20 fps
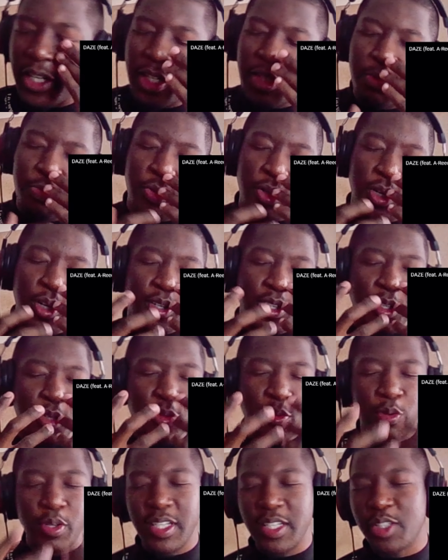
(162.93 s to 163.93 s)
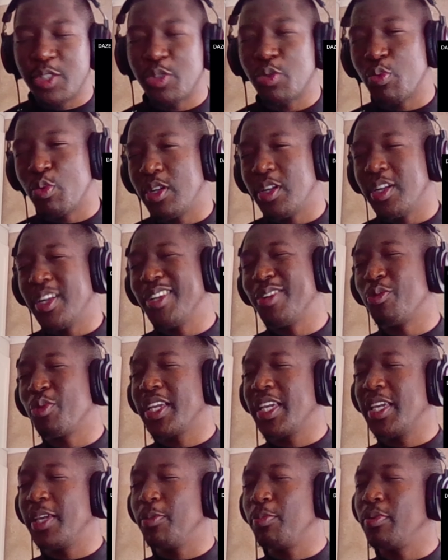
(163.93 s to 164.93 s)
it because when it's real and they
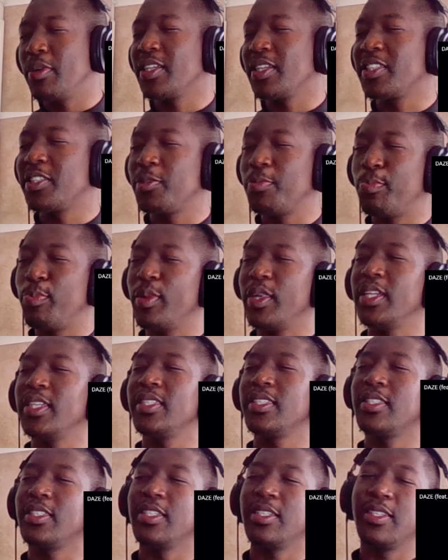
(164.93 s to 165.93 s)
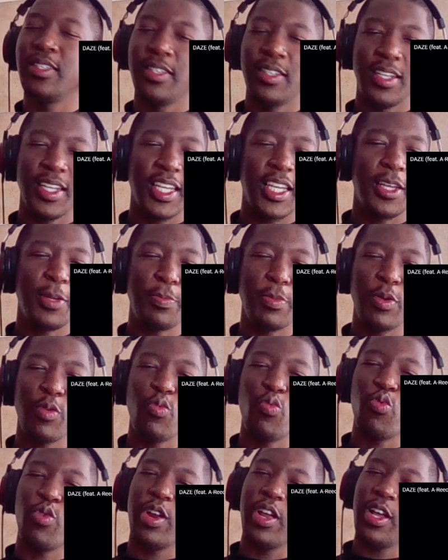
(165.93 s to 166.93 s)
keep it explicit. They keep it
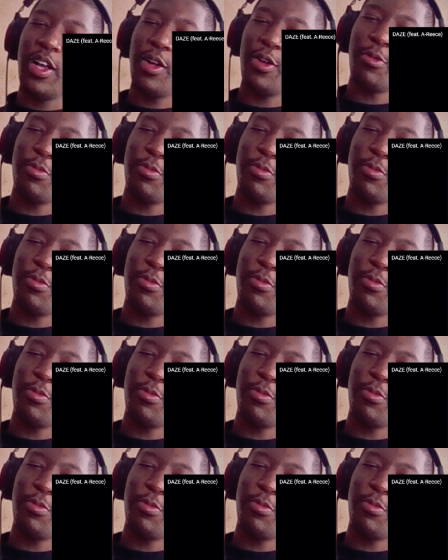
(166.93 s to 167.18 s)
real,